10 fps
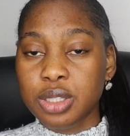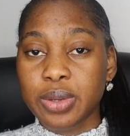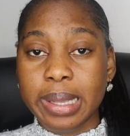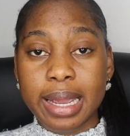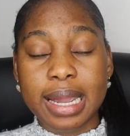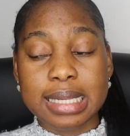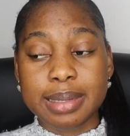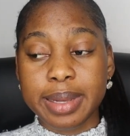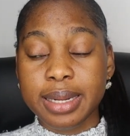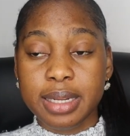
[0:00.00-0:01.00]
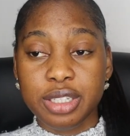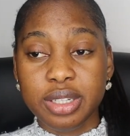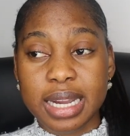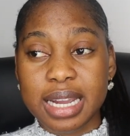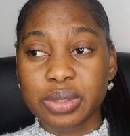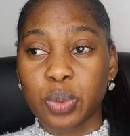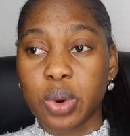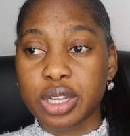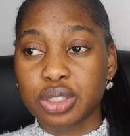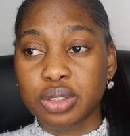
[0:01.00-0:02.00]
so yeah guys i'm gonna let you guys
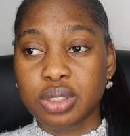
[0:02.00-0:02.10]
watch